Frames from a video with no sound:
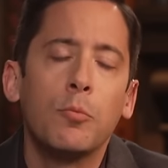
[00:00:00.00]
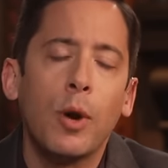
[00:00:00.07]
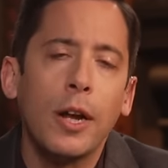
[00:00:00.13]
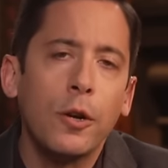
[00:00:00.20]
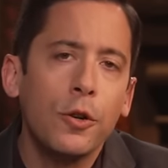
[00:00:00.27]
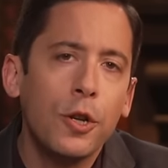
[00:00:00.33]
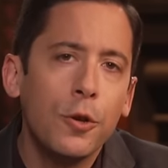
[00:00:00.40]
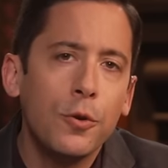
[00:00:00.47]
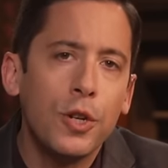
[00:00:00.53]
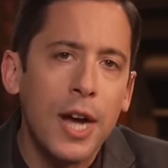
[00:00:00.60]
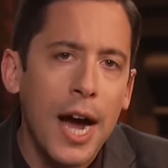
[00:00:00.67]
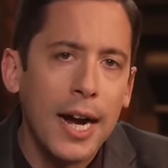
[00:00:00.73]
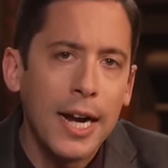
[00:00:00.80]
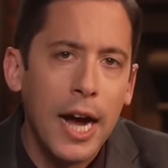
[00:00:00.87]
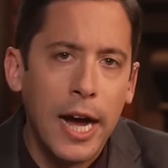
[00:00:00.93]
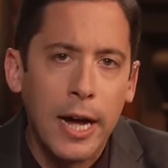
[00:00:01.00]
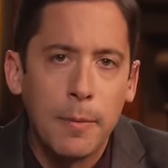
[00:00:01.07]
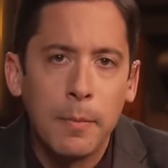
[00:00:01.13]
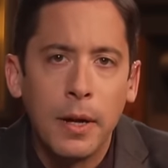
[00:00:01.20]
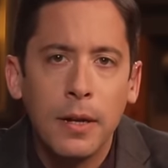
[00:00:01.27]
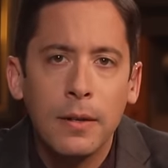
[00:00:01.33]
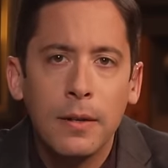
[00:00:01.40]

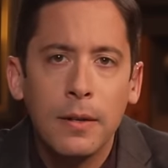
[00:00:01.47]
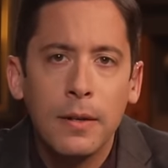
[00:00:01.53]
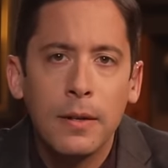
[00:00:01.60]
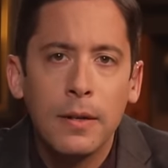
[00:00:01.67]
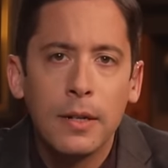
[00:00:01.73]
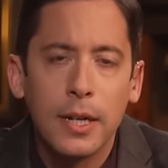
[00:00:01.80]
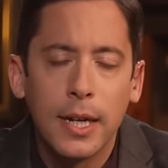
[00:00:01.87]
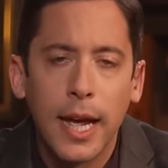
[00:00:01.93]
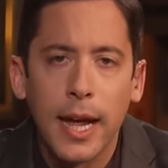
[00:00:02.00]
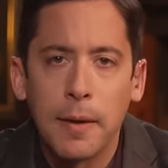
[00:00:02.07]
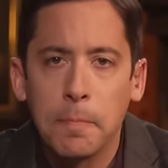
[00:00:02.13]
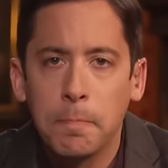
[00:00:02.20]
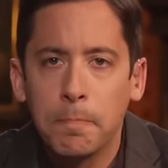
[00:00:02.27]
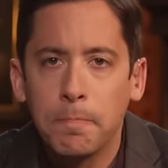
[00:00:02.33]
prageru.com today.